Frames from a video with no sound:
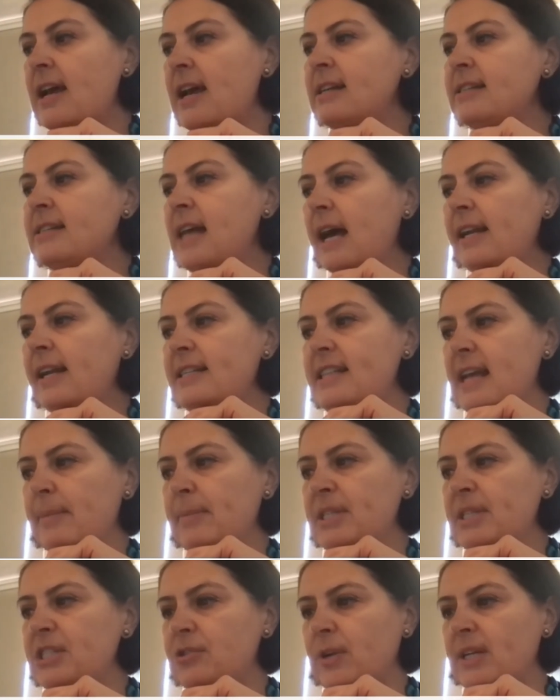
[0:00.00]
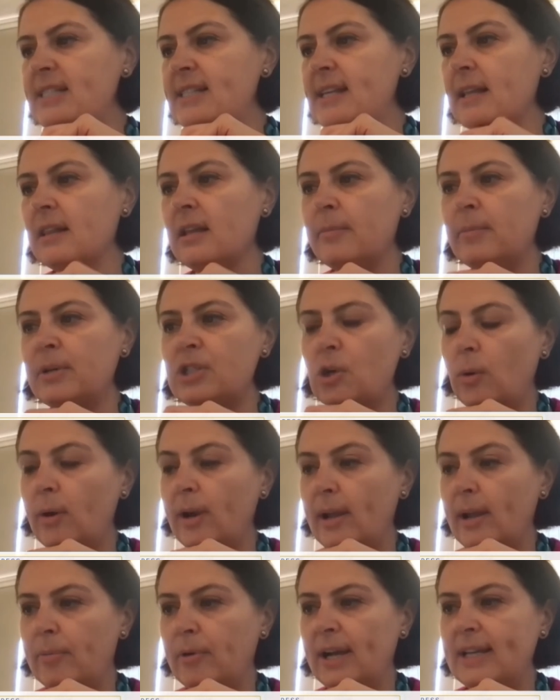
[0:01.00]
SAADA demonstrates that
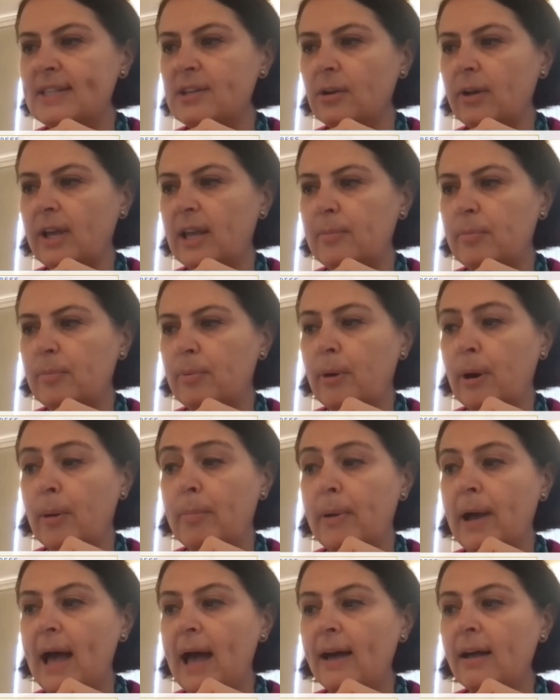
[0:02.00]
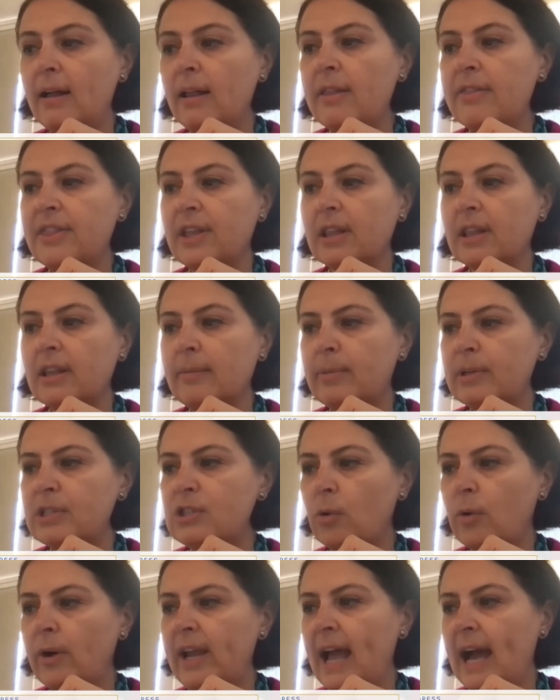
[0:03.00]
liberatory appraisal can propel the
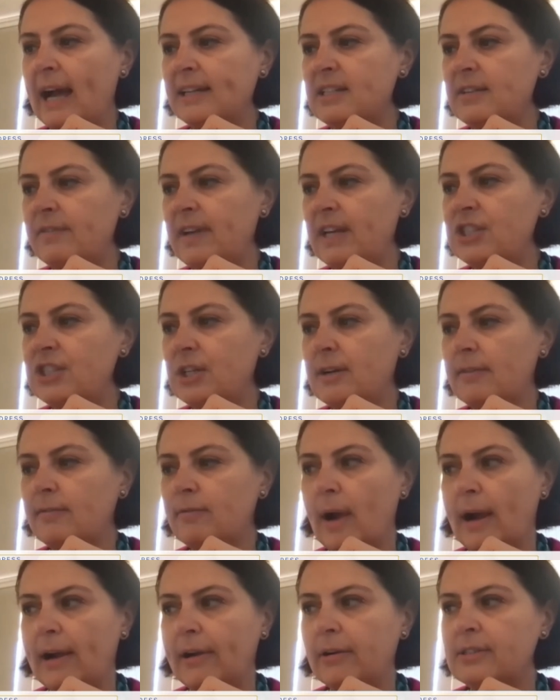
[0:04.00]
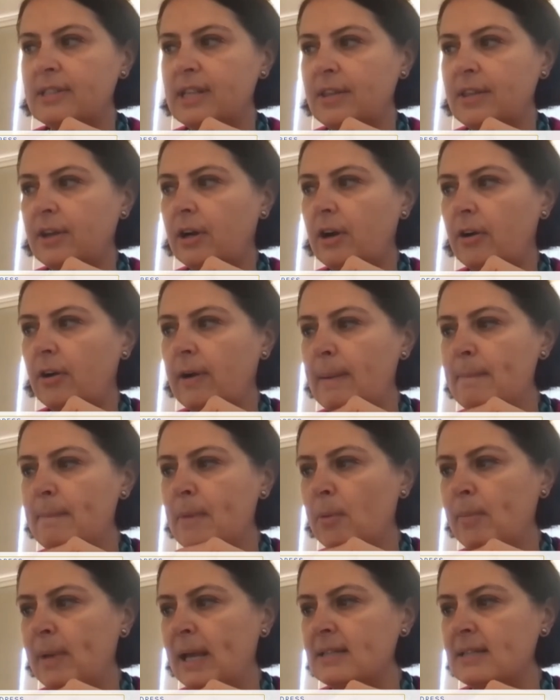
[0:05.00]
liberatory activation of records in the current
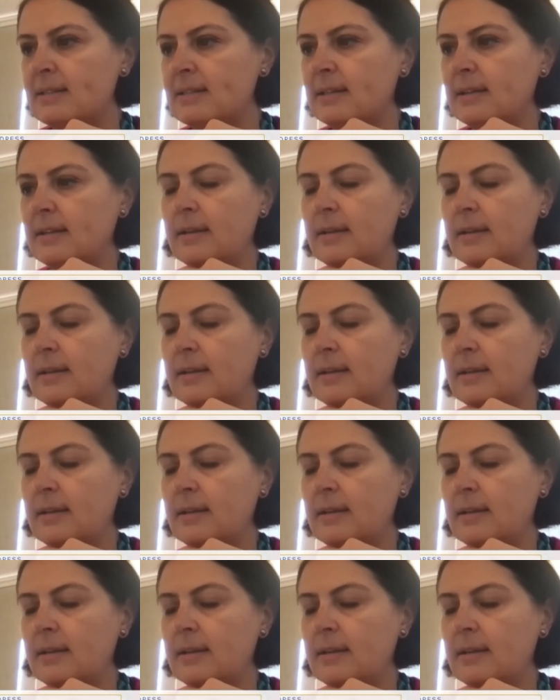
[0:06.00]
moment.